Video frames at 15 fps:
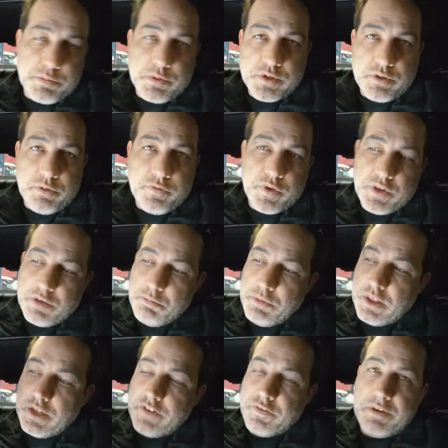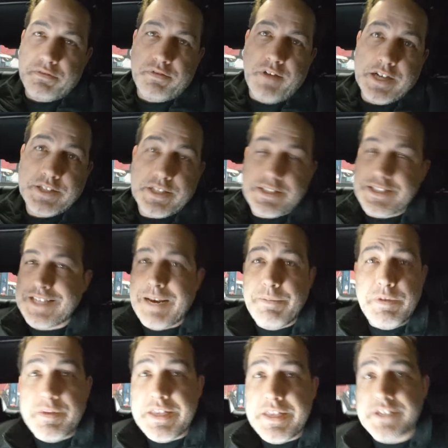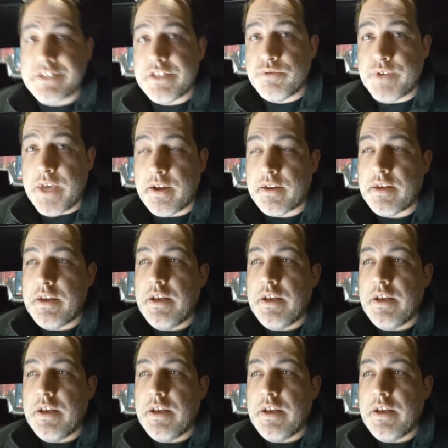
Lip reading: So for the ability for me to flash it, it's the same thing with ECU Tech.